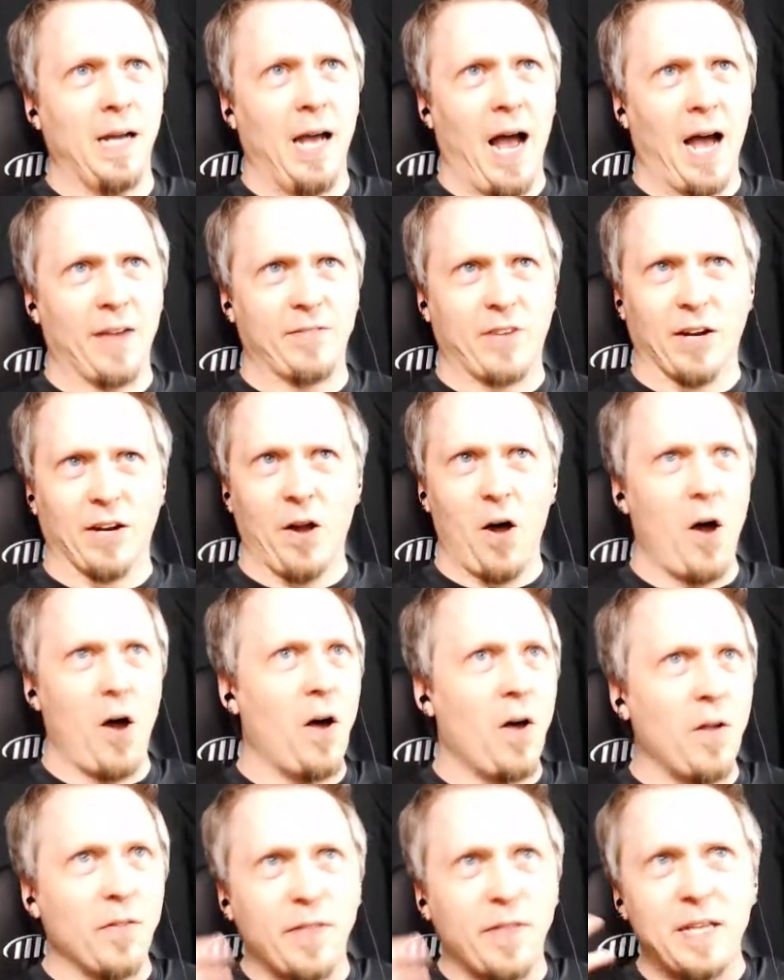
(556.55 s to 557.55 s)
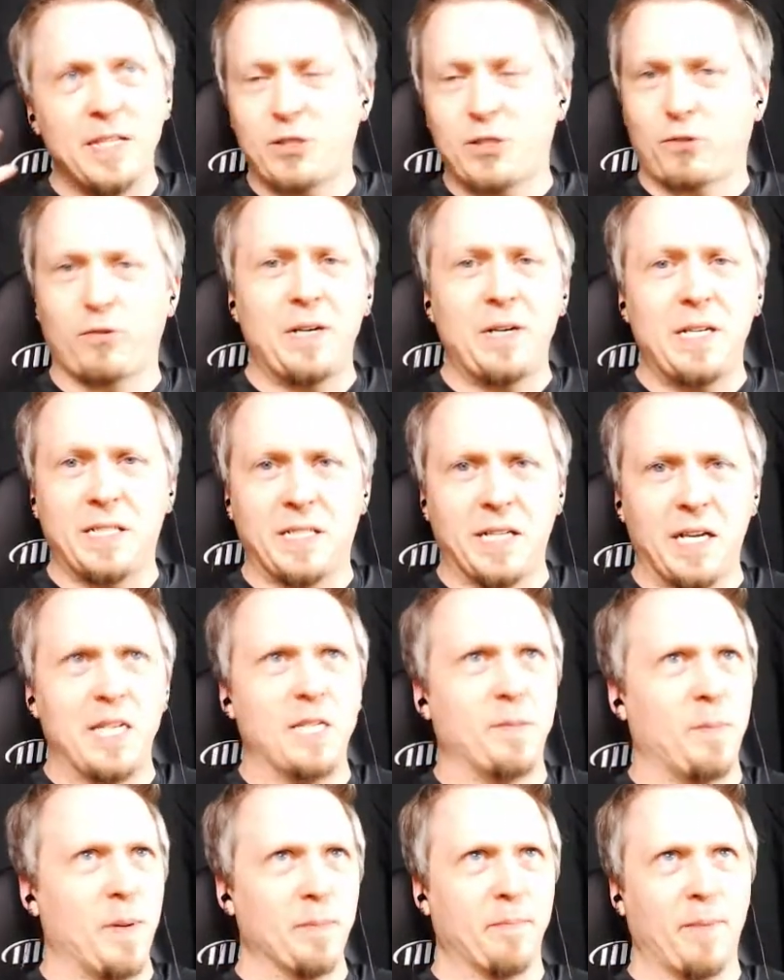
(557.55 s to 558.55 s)
I've got all these tree
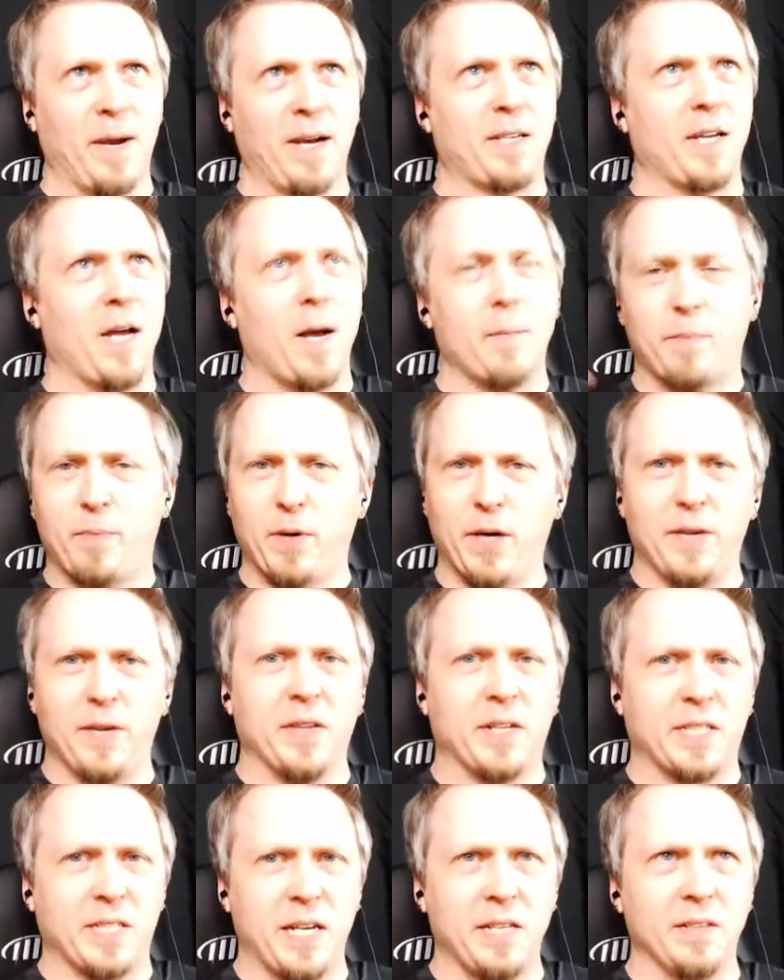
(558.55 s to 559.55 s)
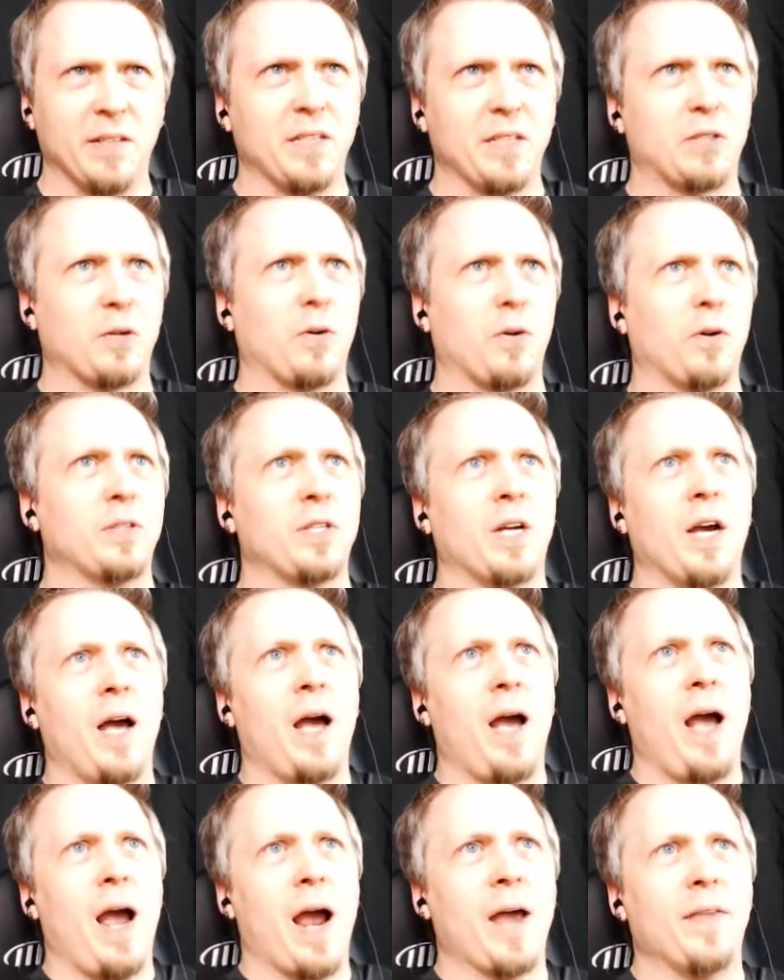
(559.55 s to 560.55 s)
seeds being picked up, put in the seedling storage,
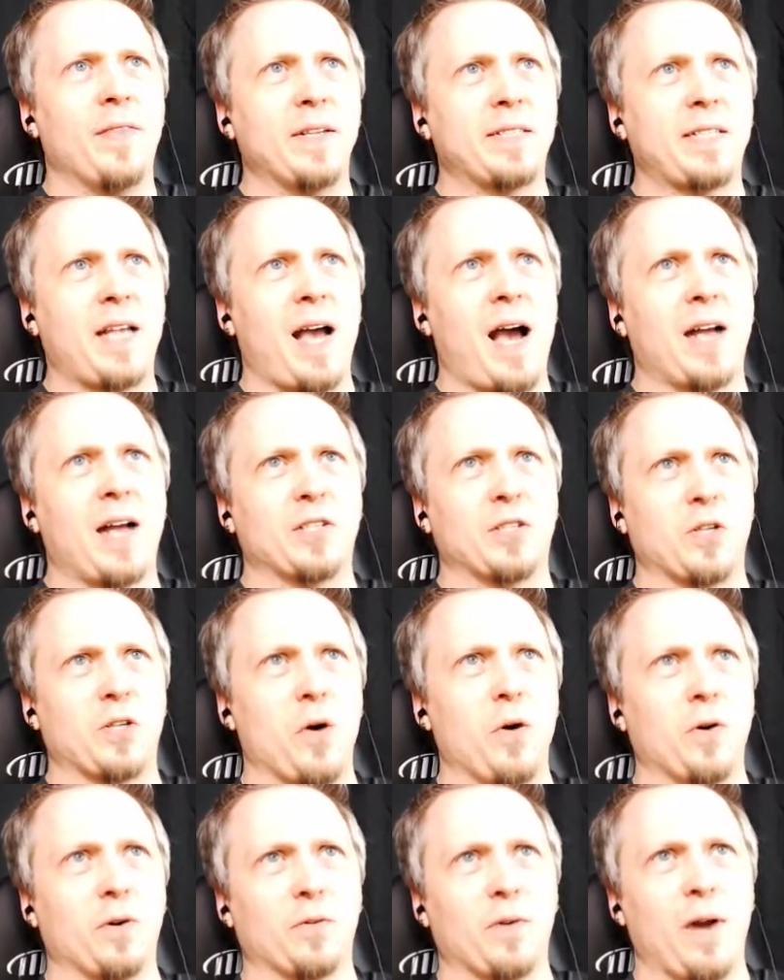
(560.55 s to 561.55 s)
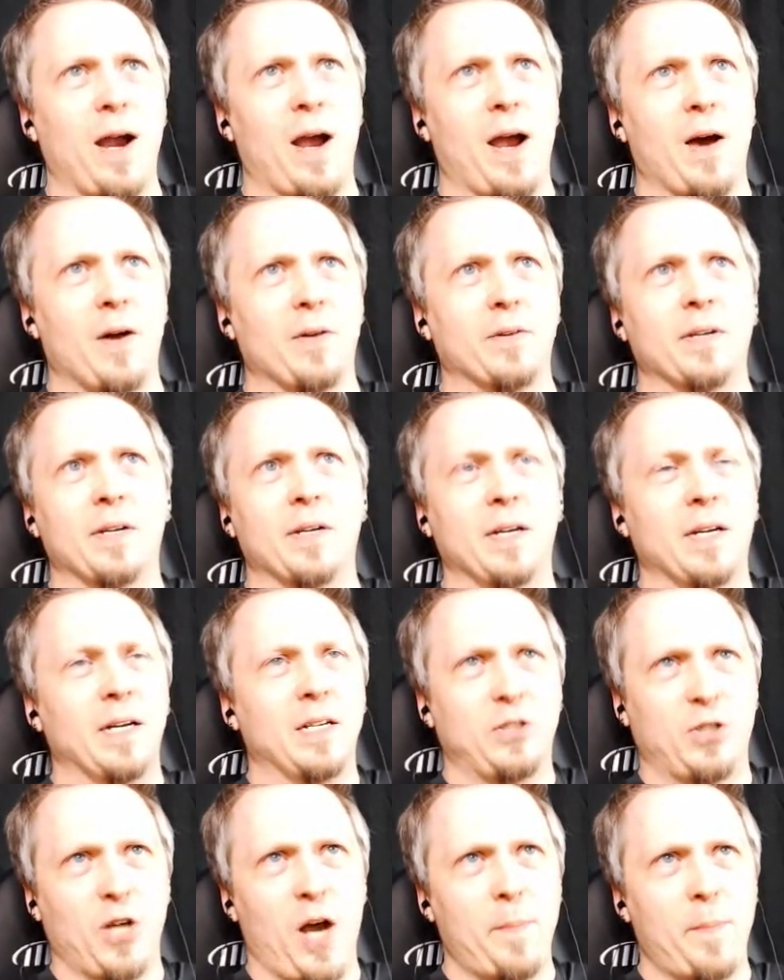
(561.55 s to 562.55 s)
and this guy just going around
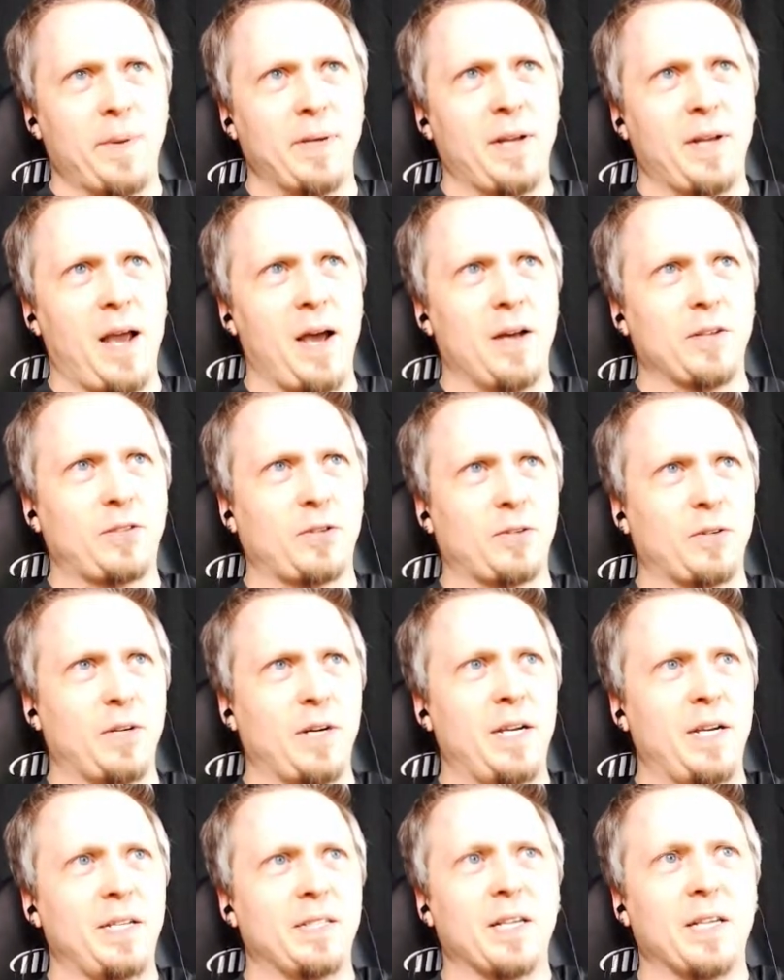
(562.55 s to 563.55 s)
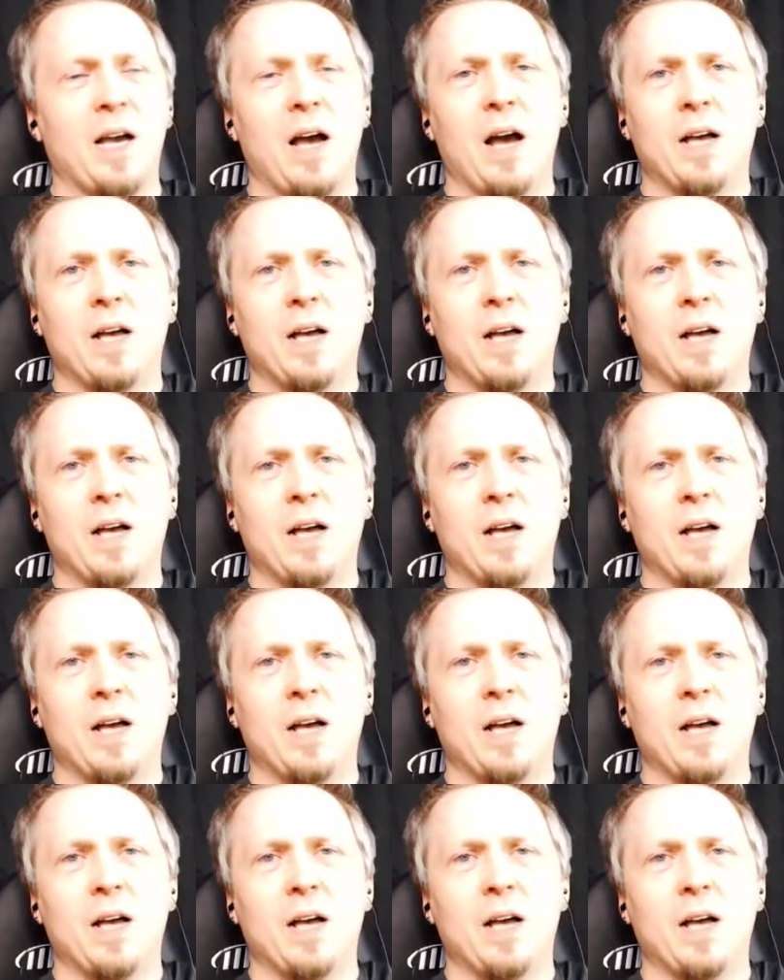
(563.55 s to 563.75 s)
chopping down trees.